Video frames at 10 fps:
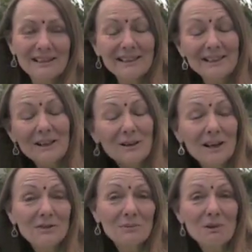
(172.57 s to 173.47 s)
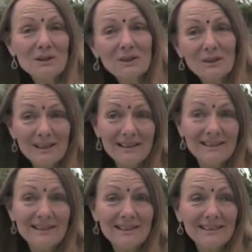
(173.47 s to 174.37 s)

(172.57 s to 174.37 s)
I didn't know life could be so easy.